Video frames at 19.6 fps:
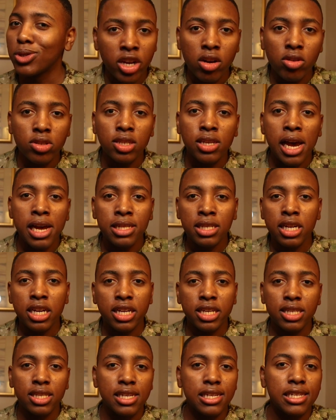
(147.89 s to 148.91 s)
General science is
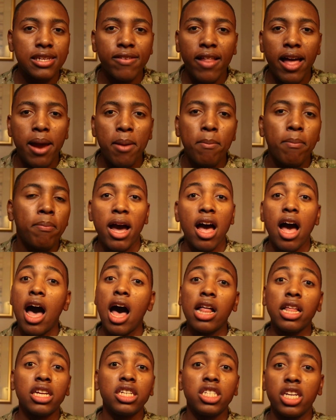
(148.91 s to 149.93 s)
gonna consist of like
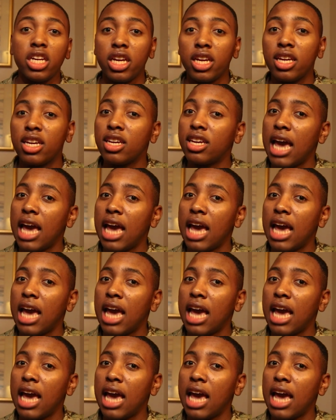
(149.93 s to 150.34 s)
biology,